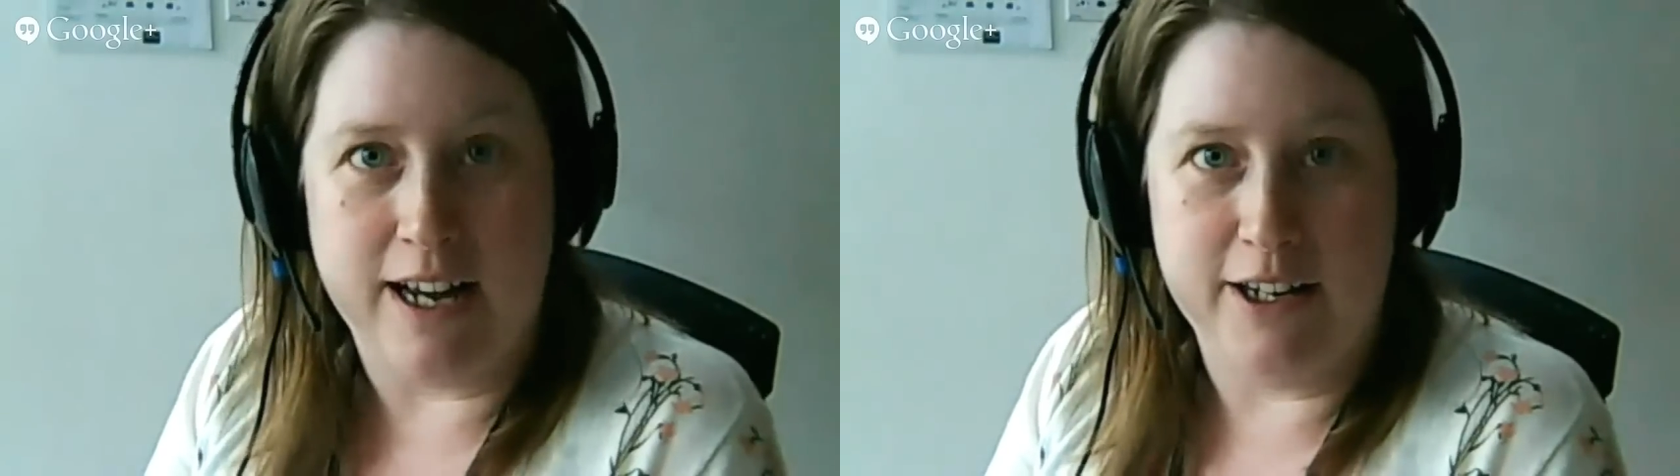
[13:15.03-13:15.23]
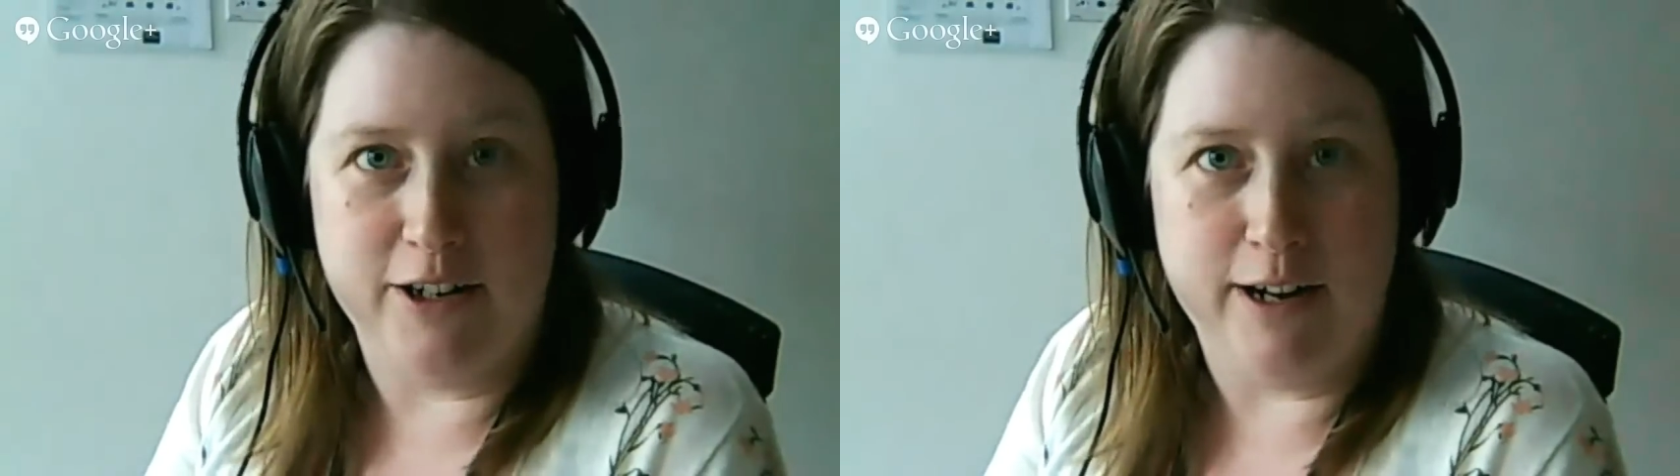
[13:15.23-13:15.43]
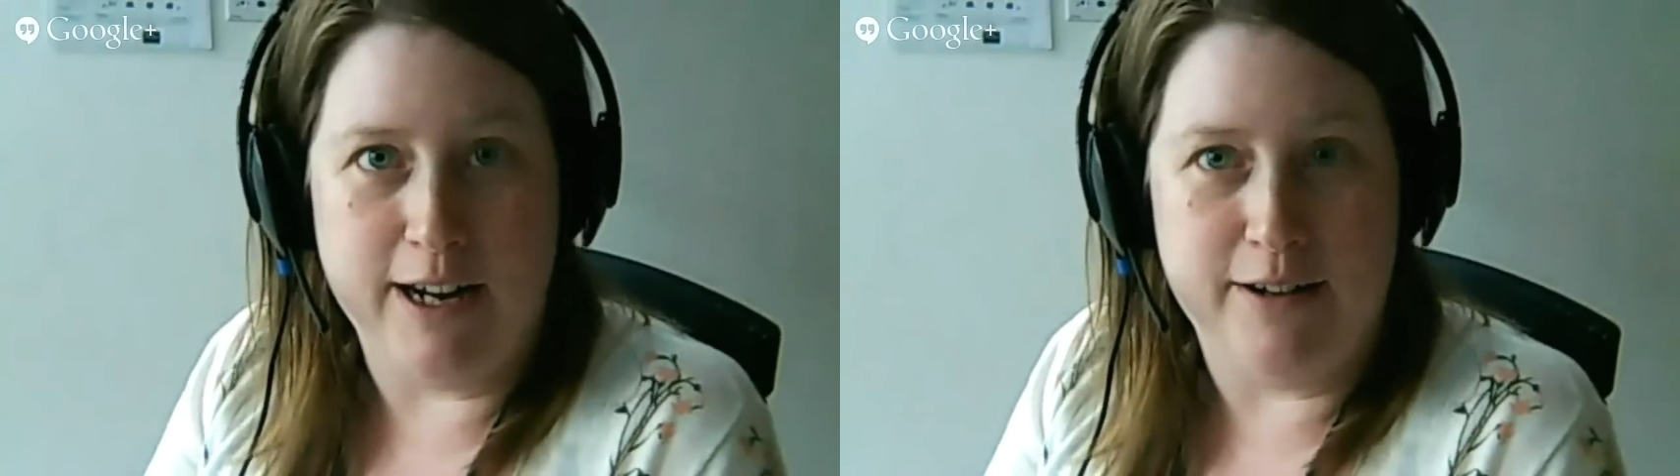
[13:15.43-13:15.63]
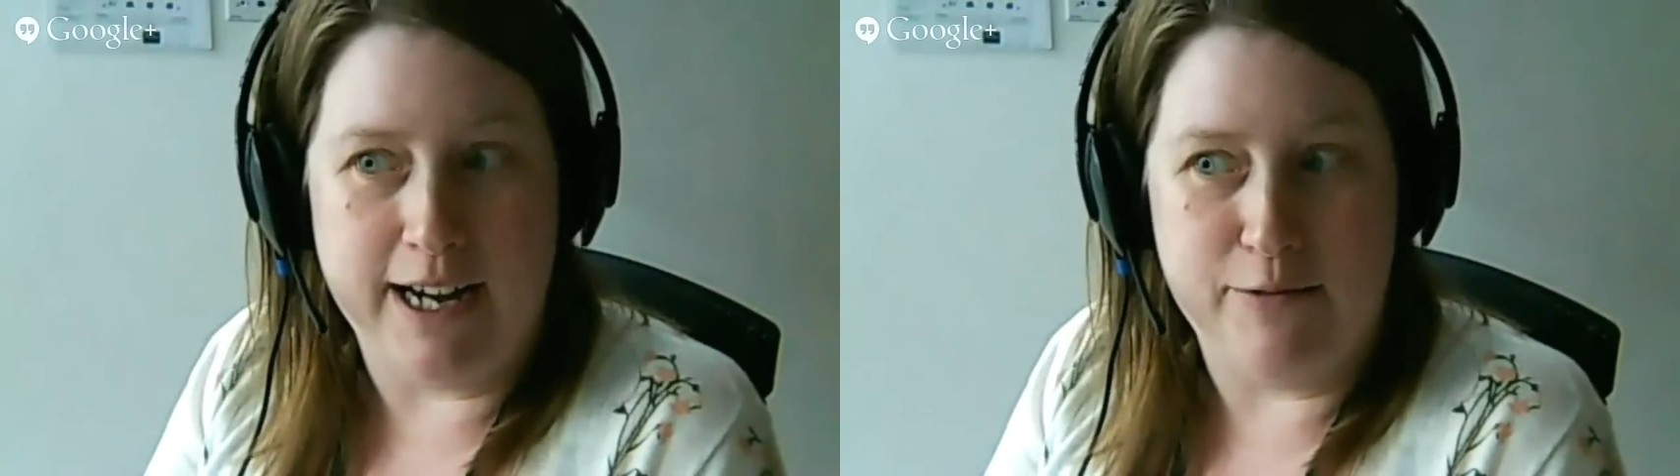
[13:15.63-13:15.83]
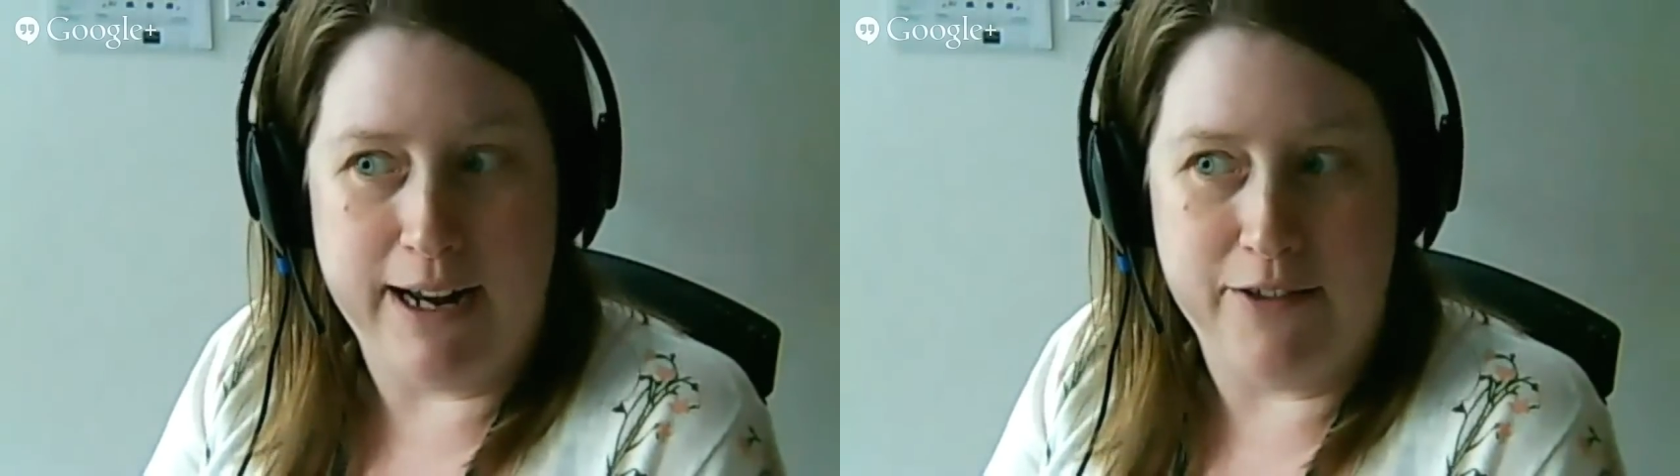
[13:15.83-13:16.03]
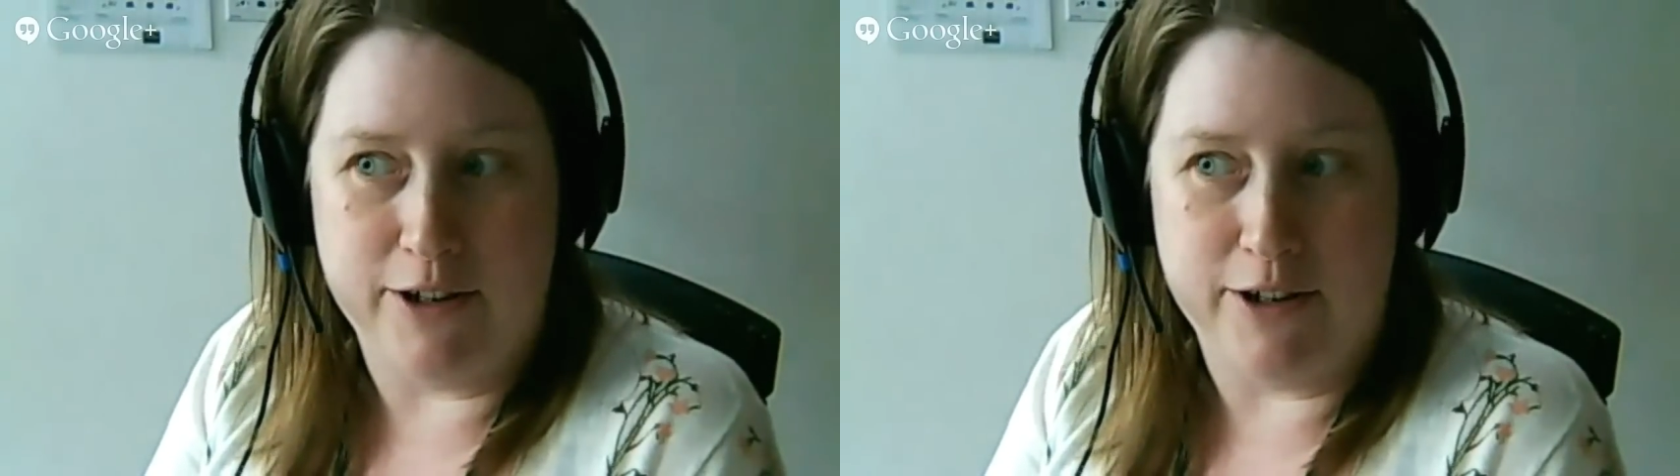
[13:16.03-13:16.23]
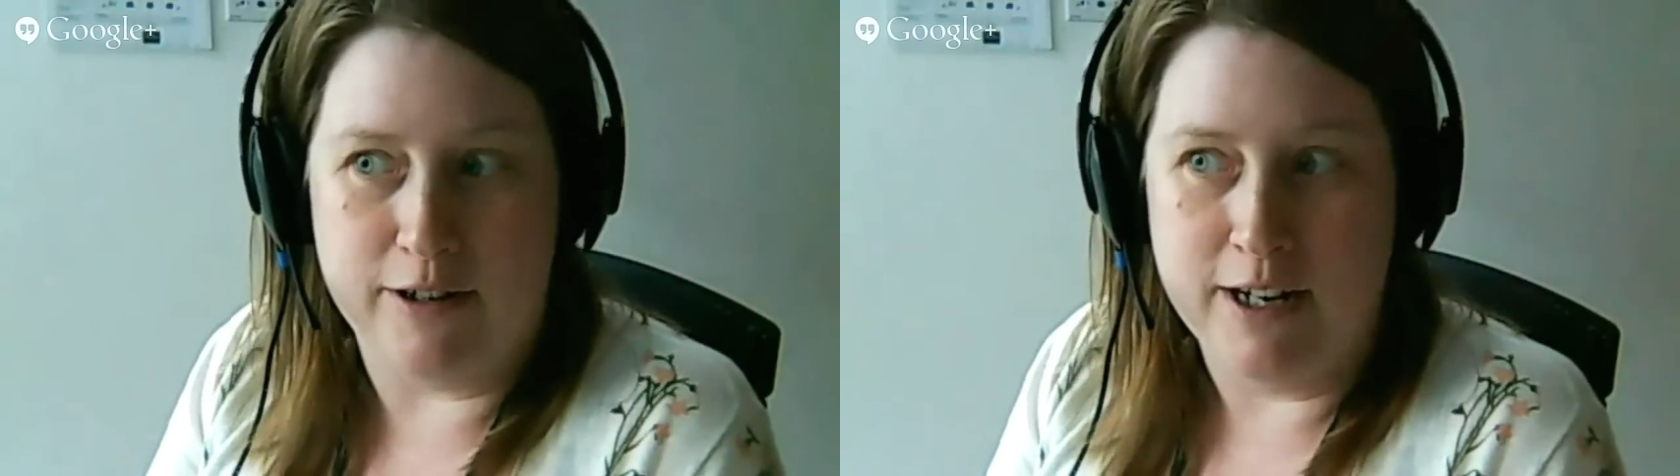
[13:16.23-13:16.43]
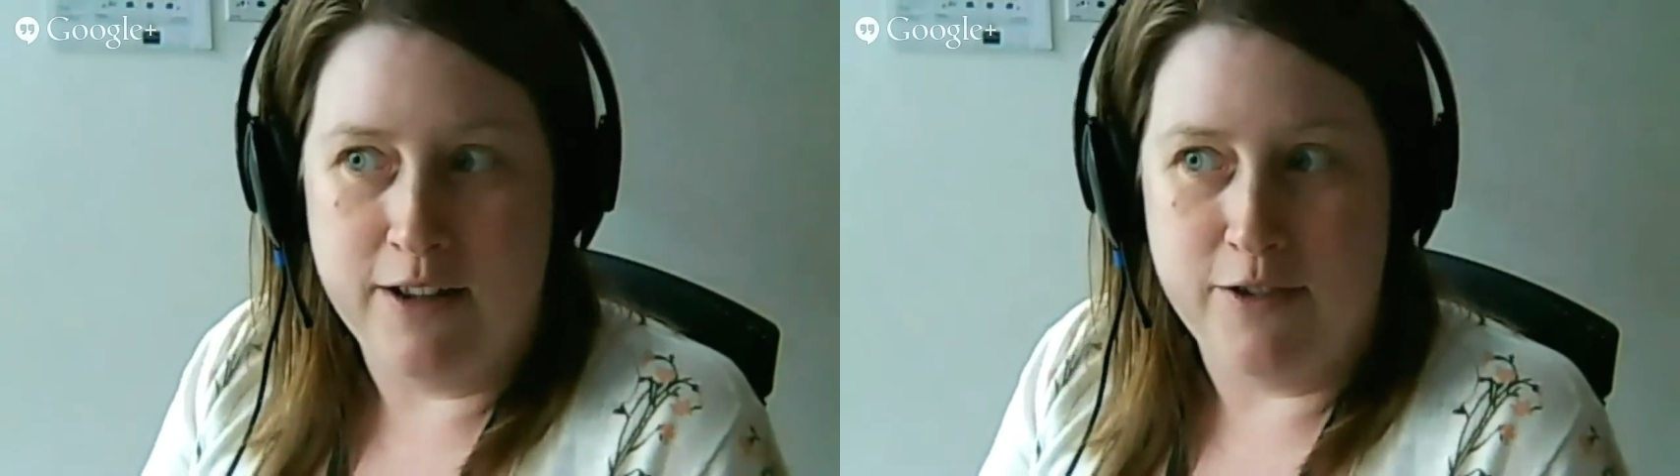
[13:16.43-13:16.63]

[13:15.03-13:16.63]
You know, I'd rather,